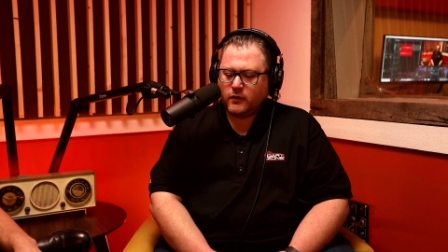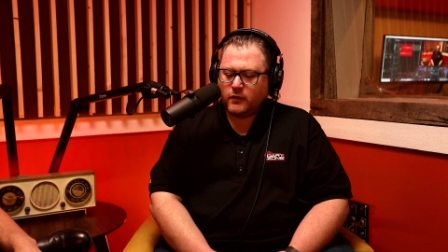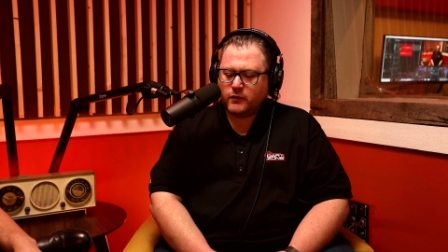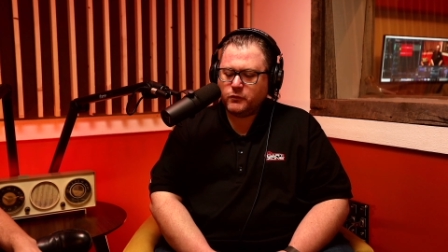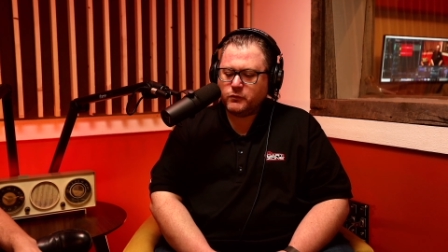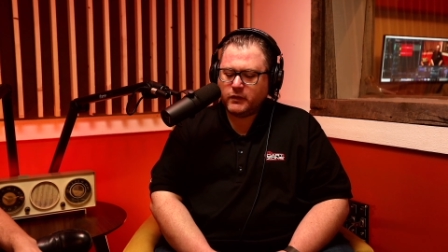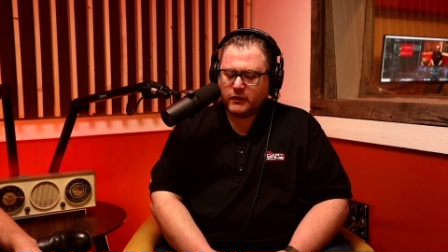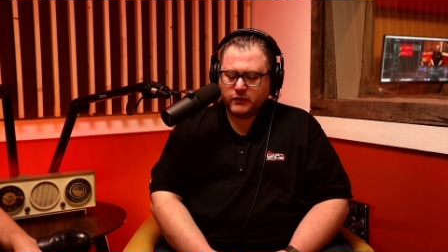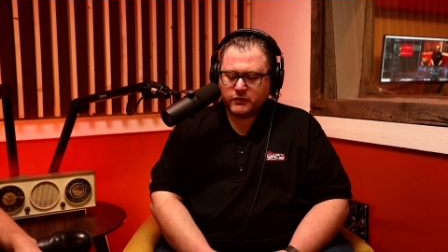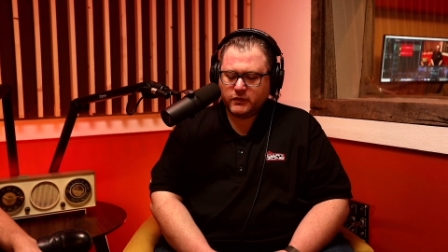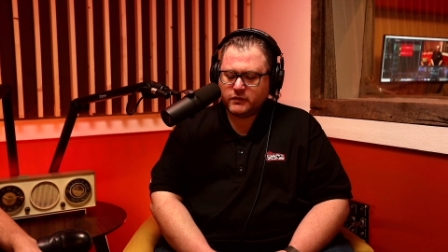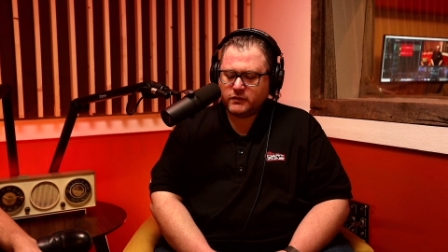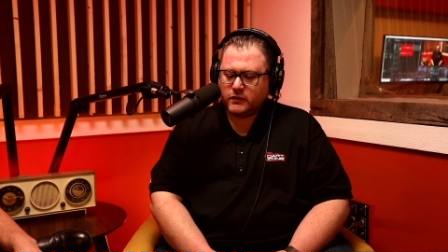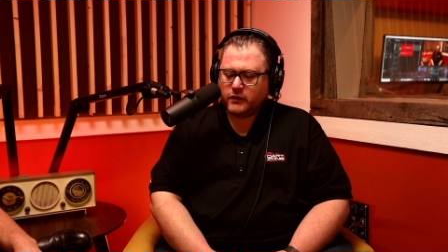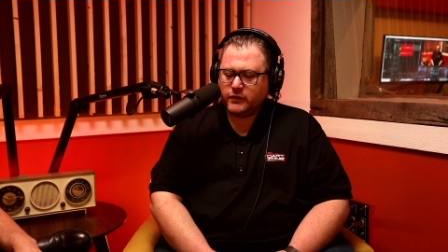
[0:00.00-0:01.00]
due
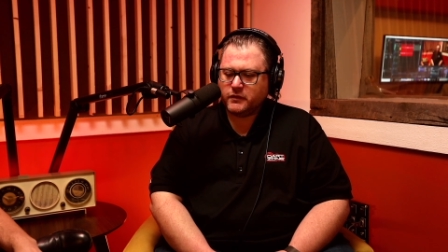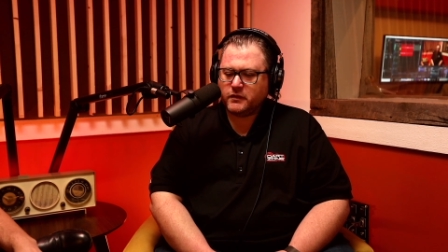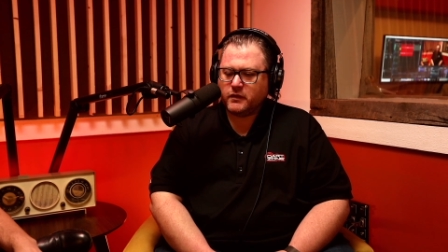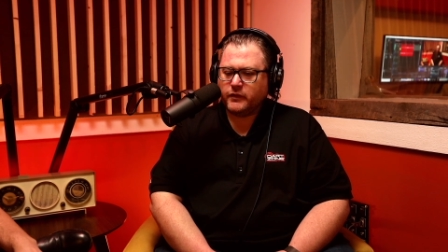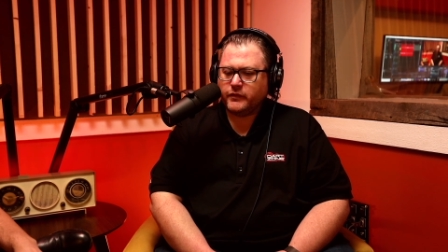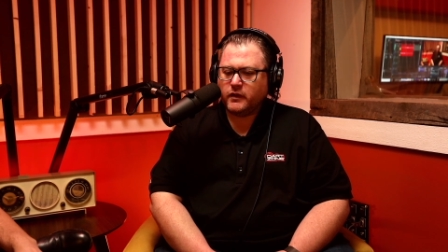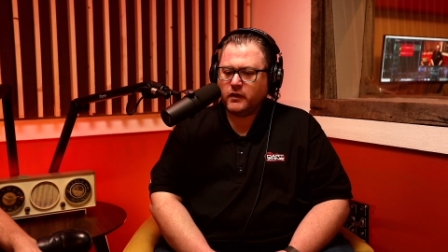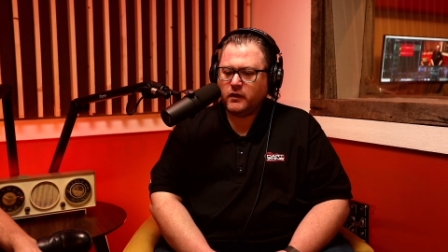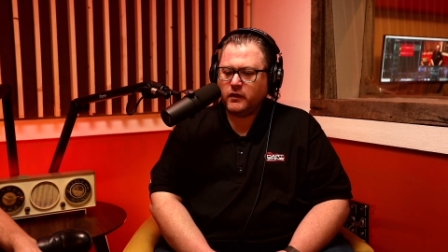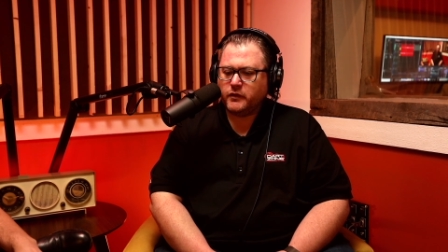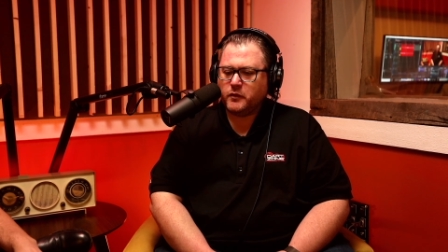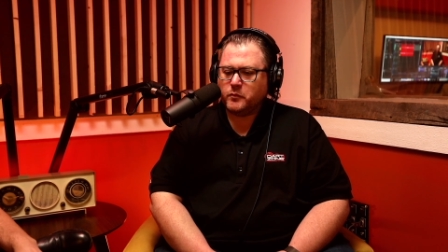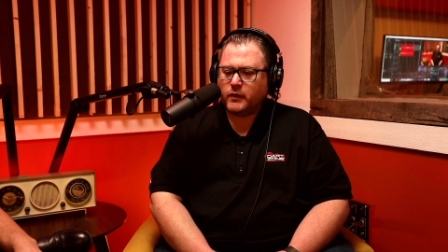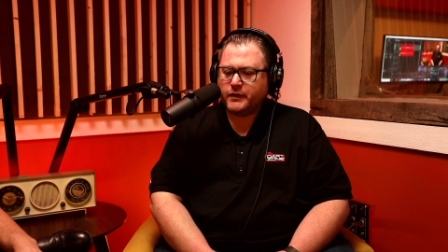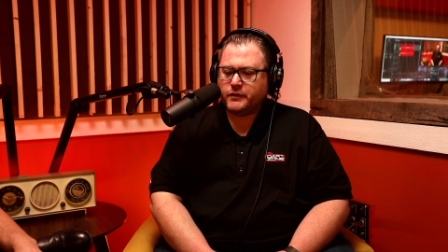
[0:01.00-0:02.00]
diligence on all
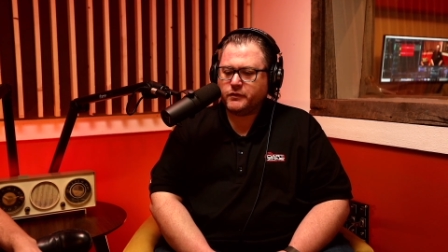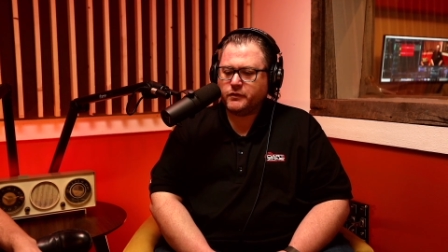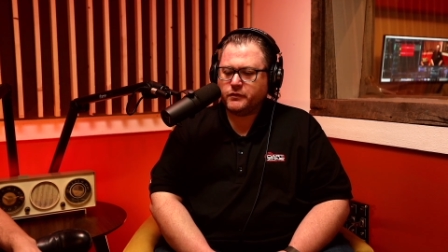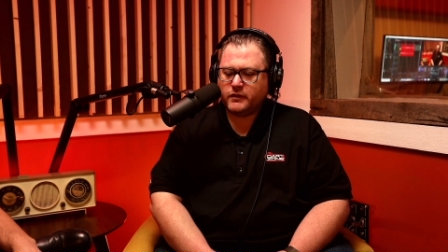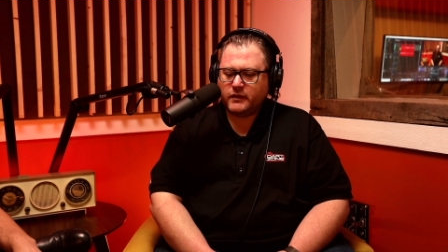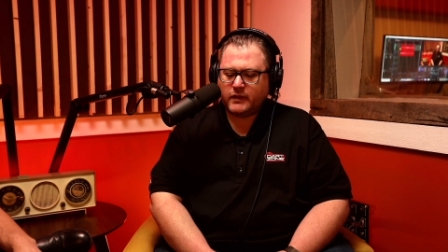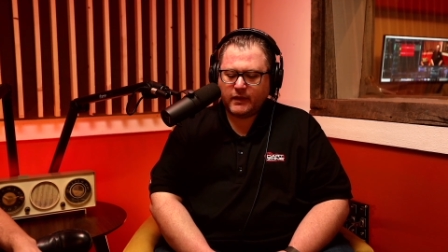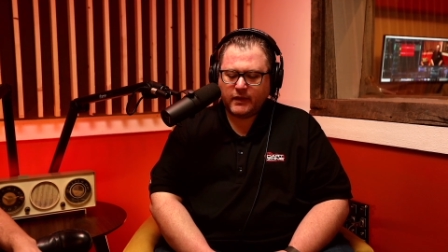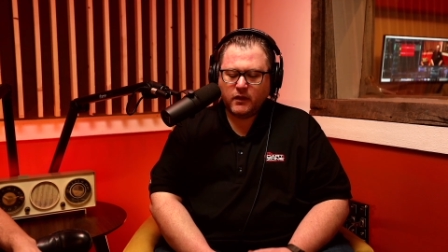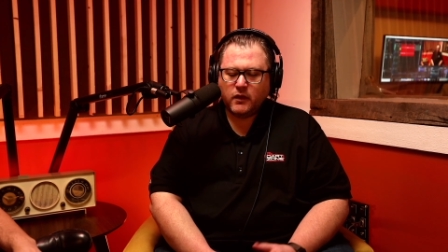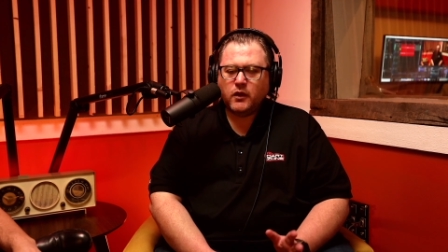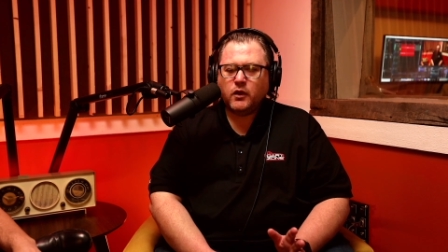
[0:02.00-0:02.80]
the blasters today.